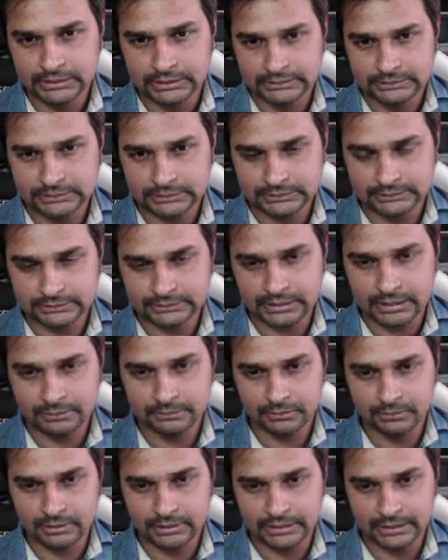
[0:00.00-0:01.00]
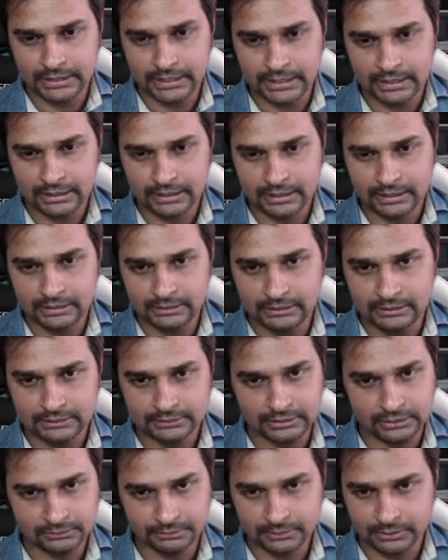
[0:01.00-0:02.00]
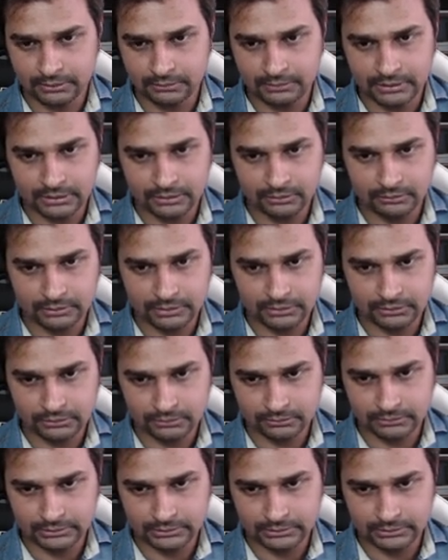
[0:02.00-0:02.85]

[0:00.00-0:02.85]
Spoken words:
69.89 years as per 2022